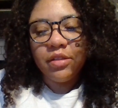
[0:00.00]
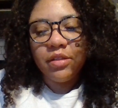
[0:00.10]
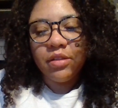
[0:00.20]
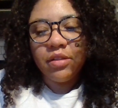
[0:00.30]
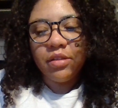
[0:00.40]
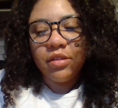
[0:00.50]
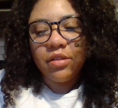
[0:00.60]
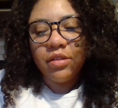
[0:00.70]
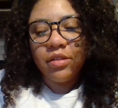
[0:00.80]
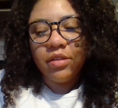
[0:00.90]

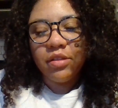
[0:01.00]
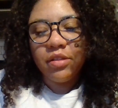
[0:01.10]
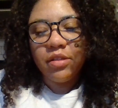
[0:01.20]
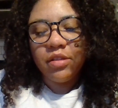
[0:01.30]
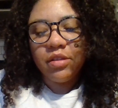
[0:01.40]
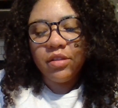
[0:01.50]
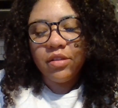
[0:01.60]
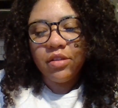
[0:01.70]
Nobody speaks.